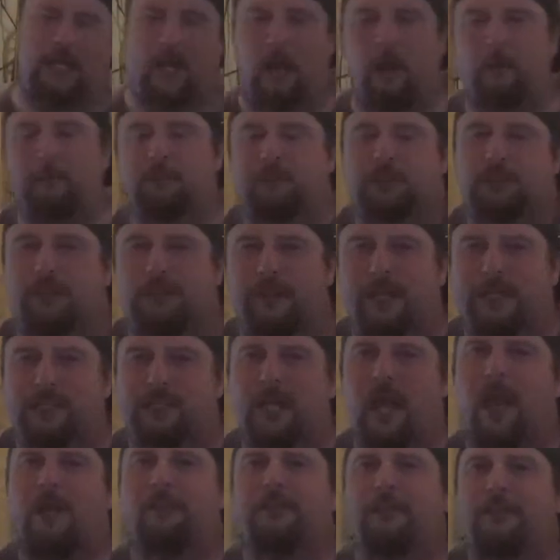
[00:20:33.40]
comes to
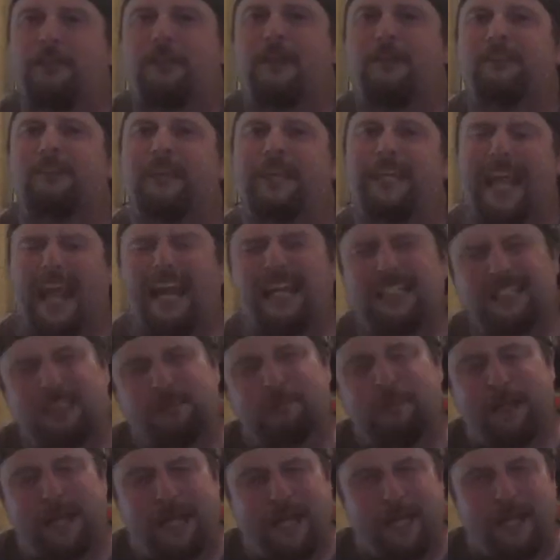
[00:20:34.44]
these... The thing that gets
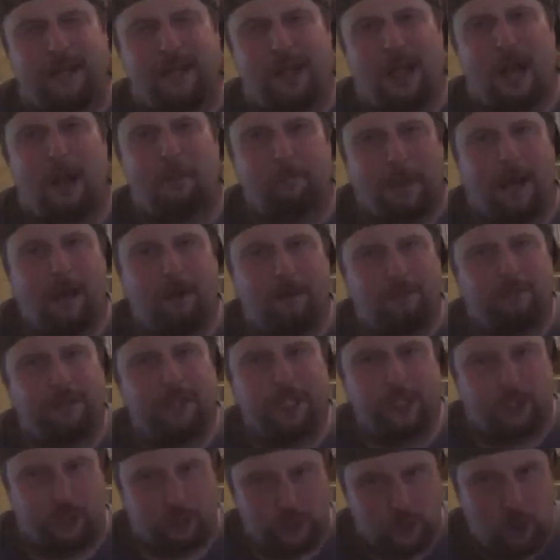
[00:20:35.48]
me about
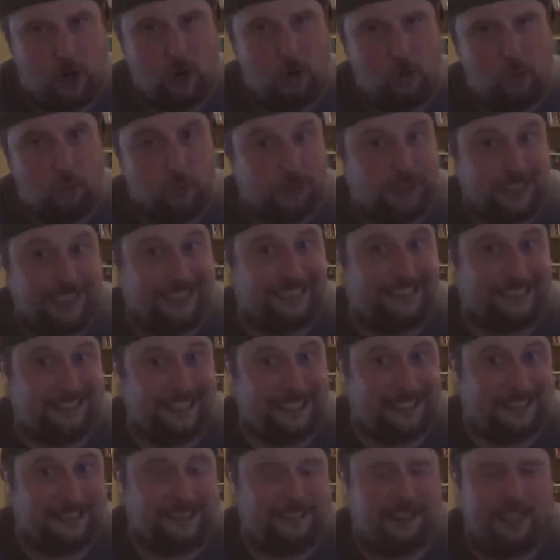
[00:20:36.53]
these shows that
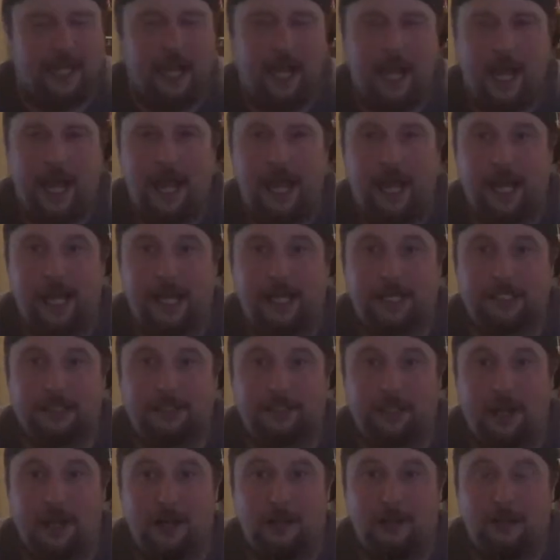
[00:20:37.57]
exist is
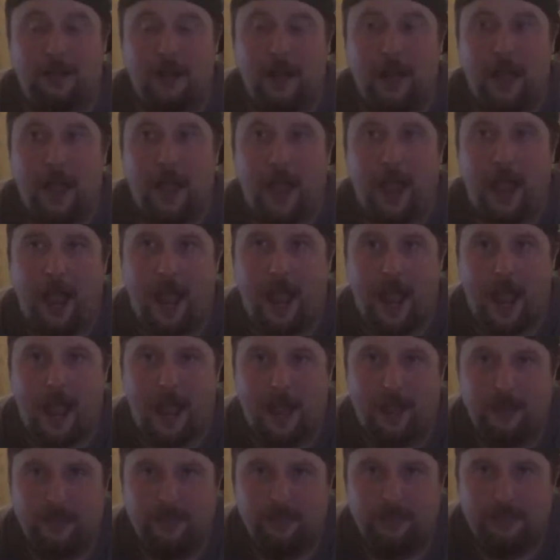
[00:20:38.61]
that
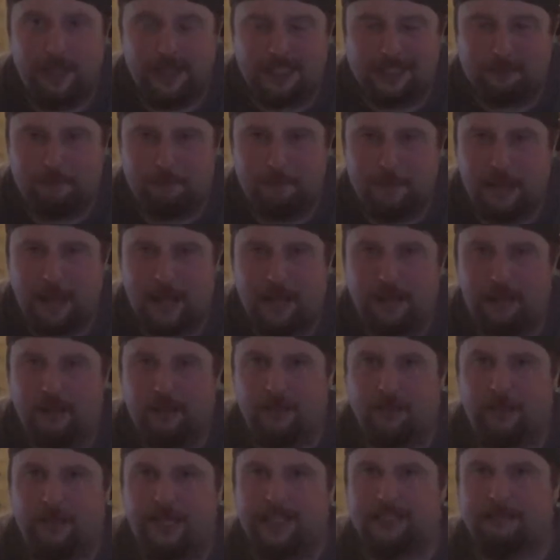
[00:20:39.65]
these
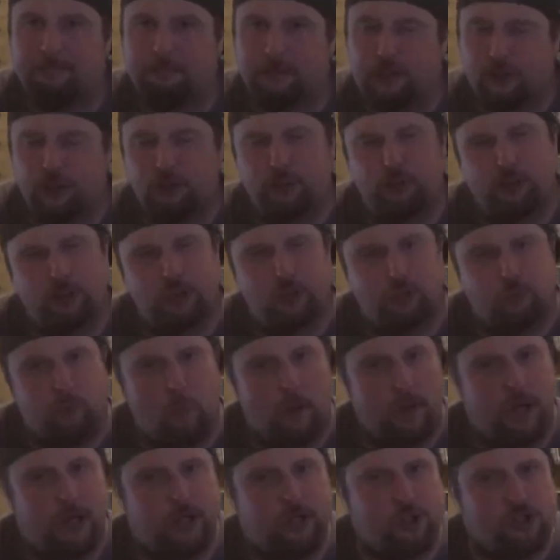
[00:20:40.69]
producers
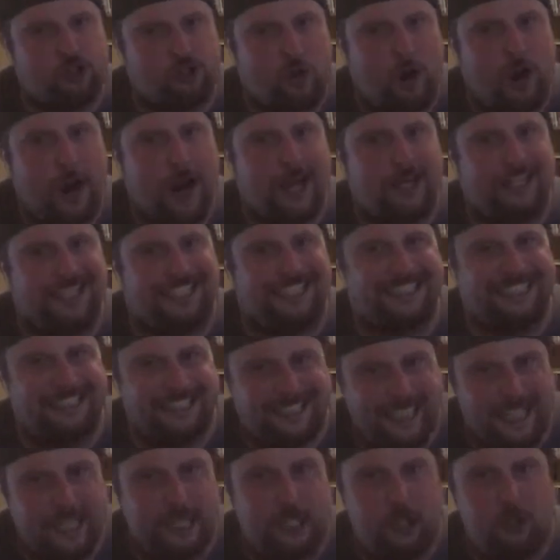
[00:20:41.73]
wanted to try to
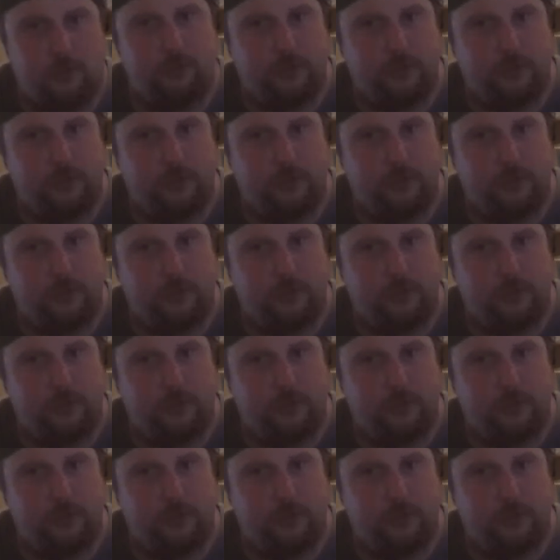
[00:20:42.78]
continue